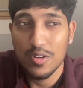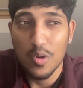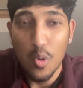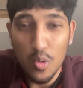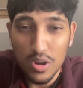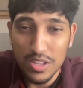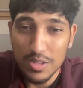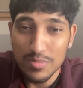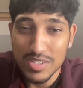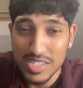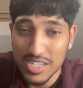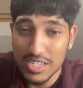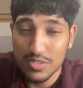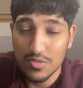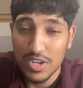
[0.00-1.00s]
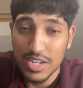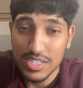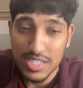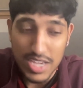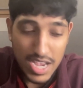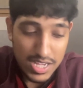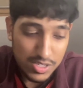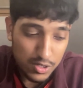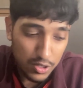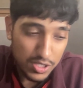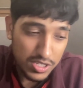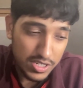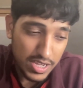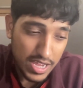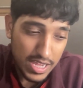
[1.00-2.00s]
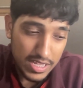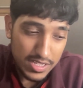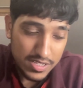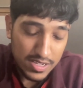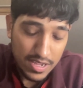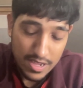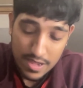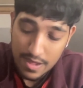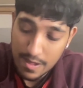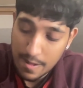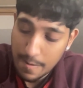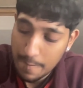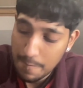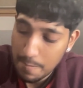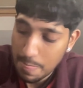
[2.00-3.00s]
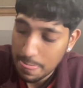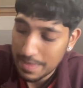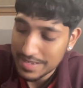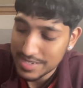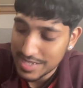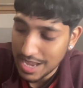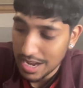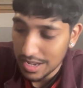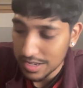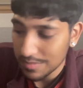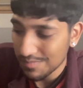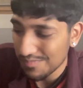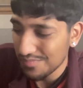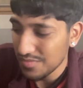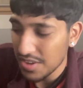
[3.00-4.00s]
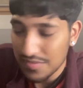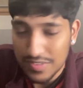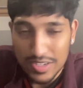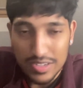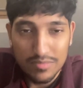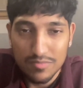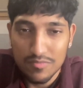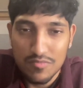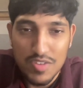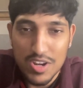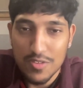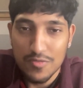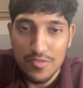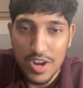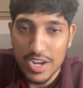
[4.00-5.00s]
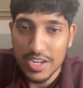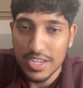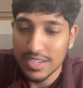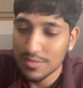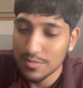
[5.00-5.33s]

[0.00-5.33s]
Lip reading: all of them a 6, really. Diaz, Jota, and Salah. Nothing real threatening.